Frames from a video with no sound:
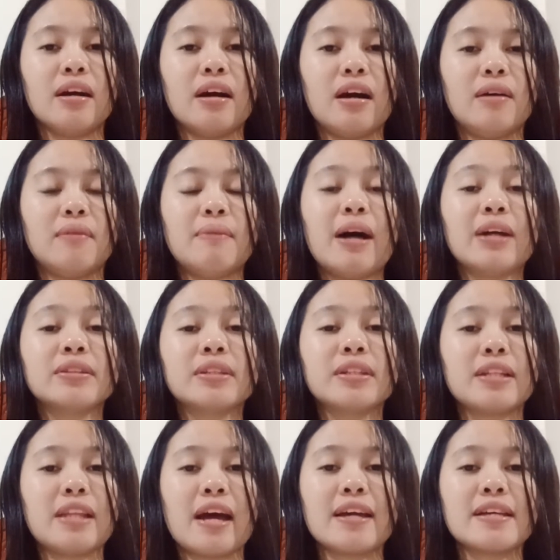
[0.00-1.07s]

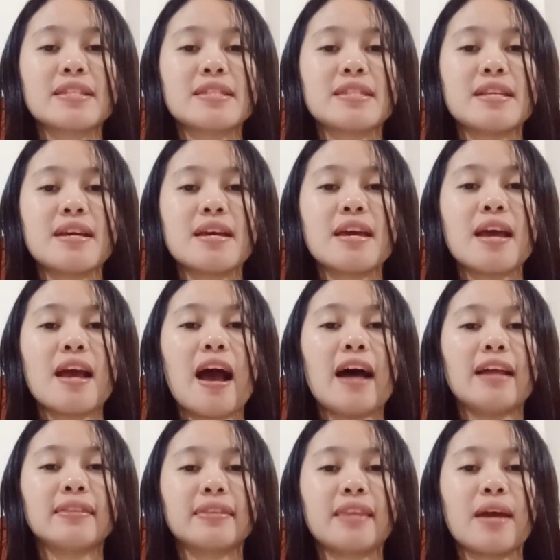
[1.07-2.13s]
underlies the
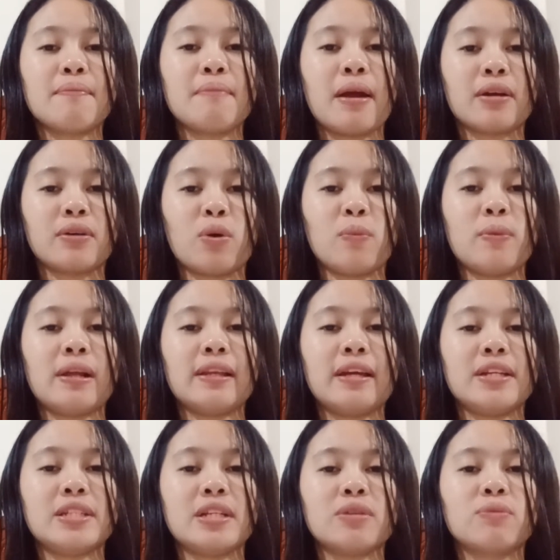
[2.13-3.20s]
antimicrobial
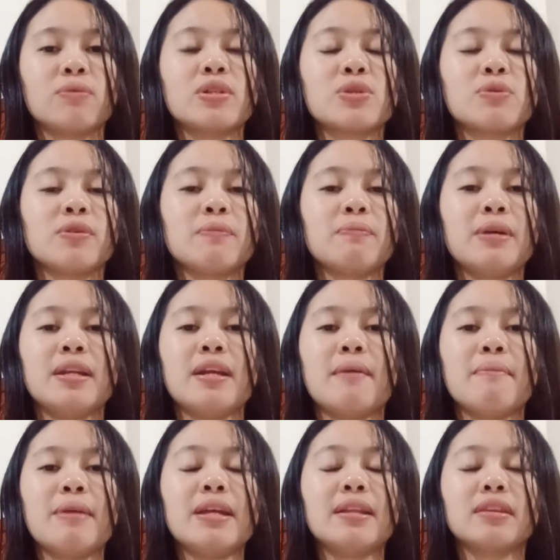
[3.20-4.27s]
agent, which will be the
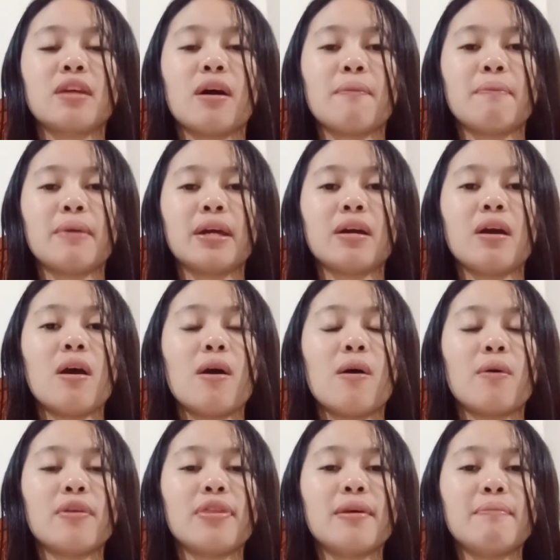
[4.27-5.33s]
main topic
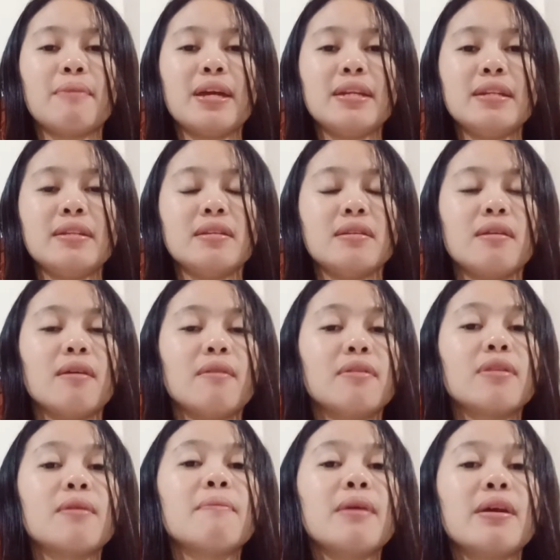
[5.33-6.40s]
or the
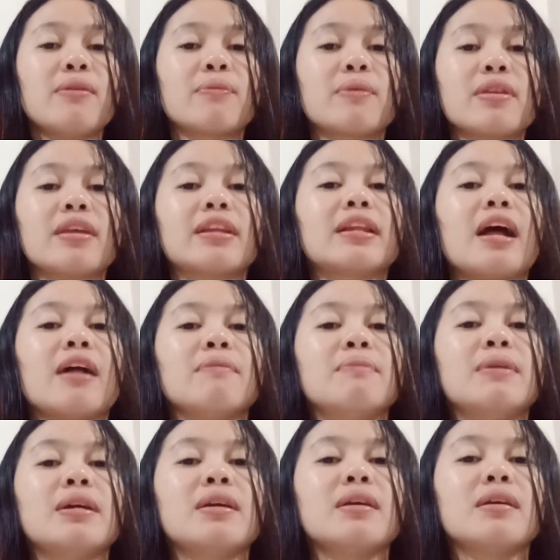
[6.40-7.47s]
main word that I'll
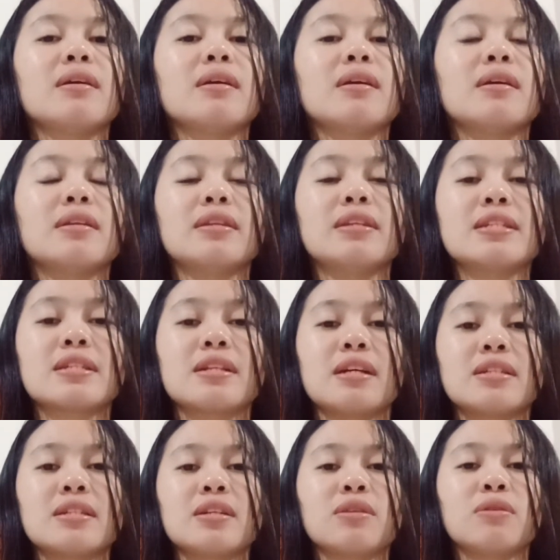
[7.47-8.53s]
be
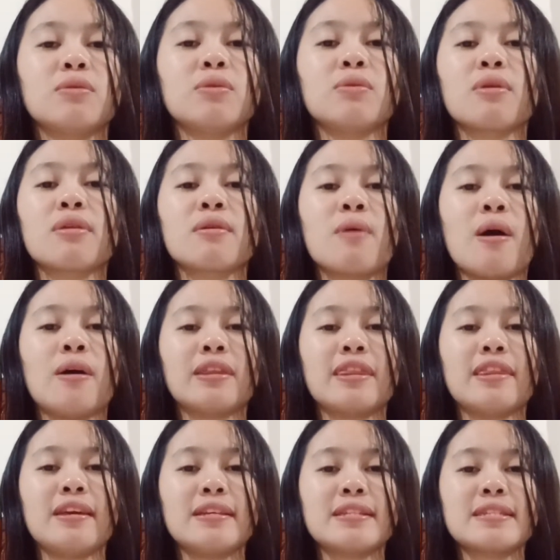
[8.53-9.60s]
discussing to you
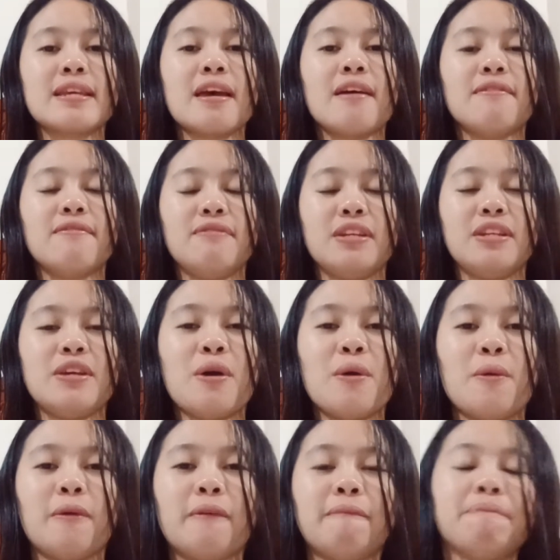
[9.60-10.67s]
throughout this
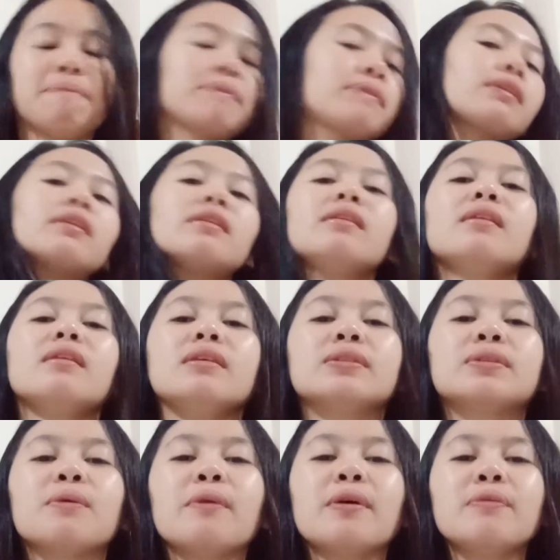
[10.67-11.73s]
video.
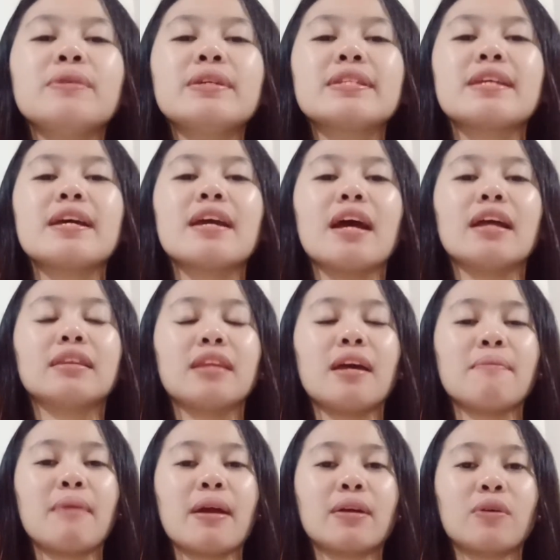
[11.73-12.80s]
So when we say
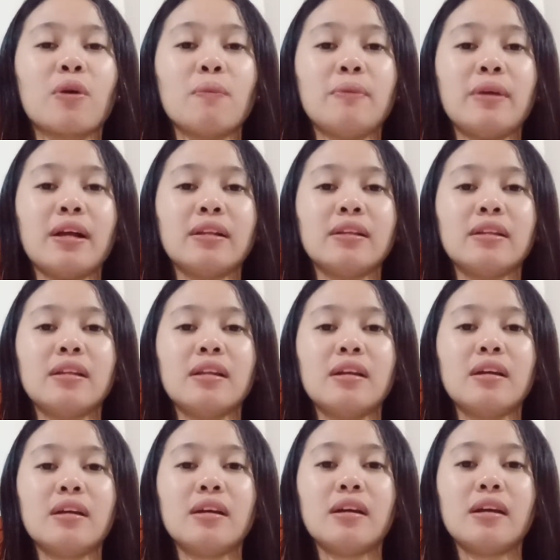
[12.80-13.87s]
antimicrobial
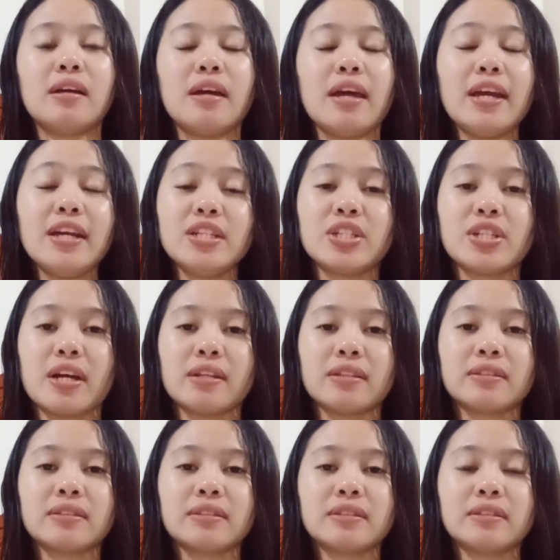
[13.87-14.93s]
agent,